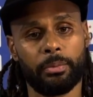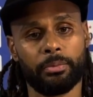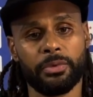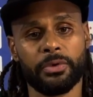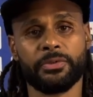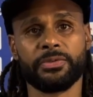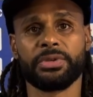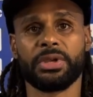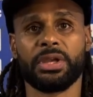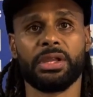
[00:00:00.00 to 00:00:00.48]

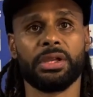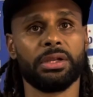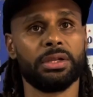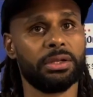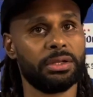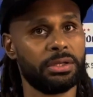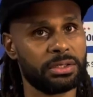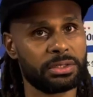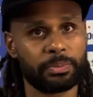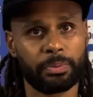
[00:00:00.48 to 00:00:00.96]
You've seen it
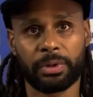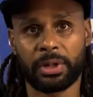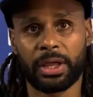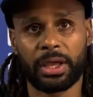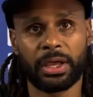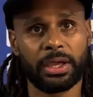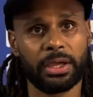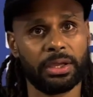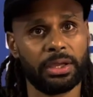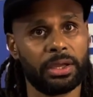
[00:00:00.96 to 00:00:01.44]
in his
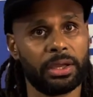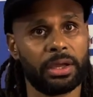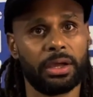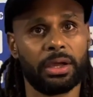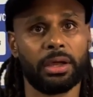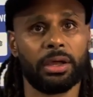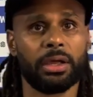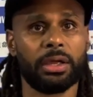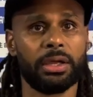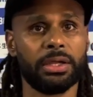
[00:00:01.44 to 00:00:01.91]
play
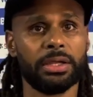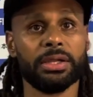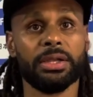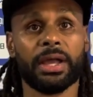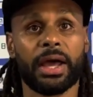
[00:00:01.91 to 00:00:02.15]
in